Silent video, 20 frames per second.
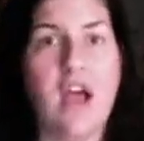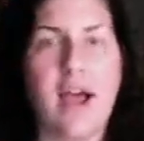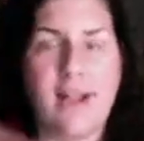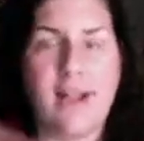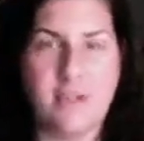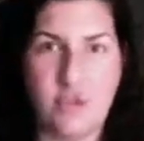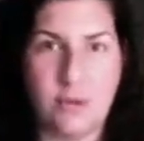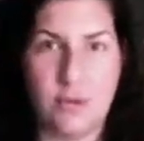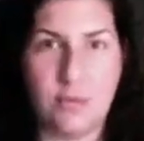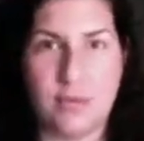
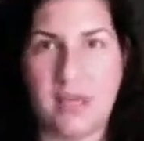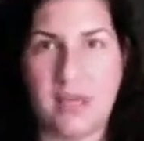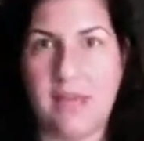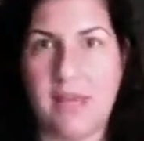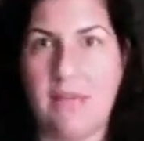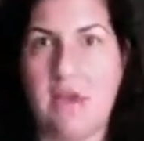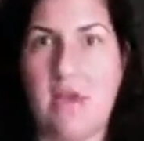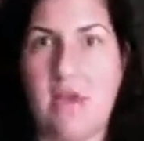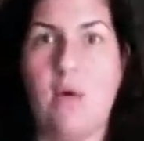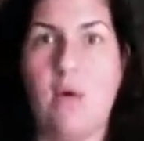I don't
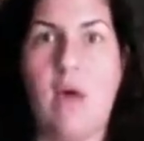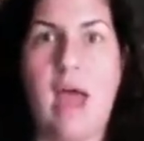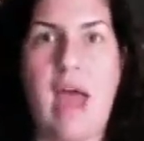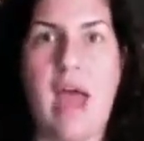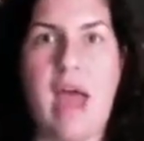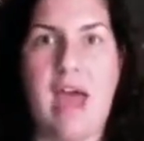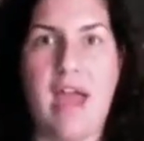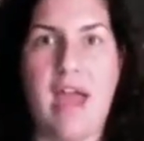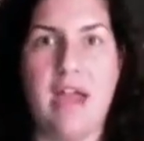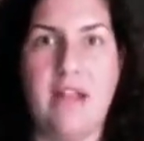blame you,
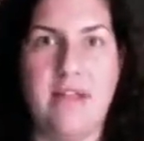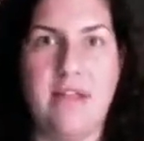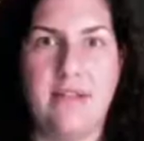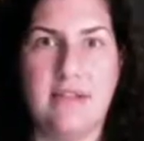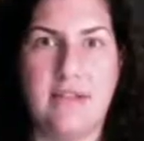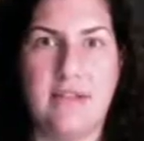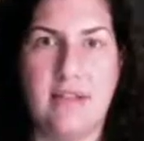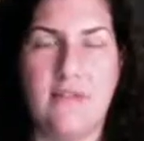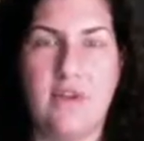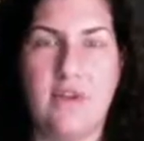and
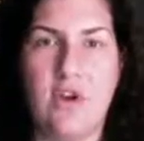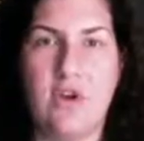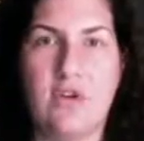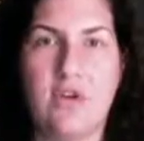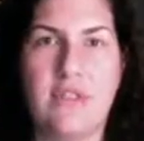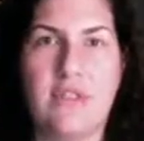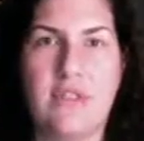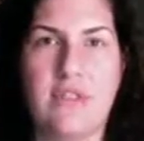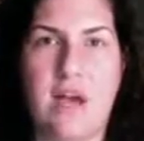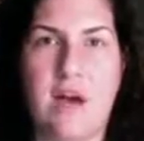give
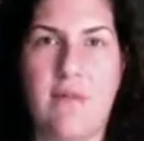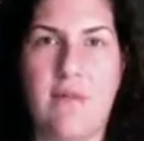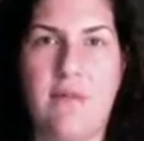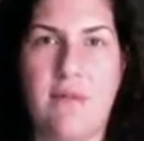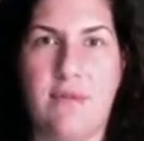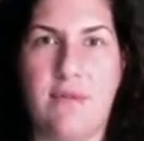yourself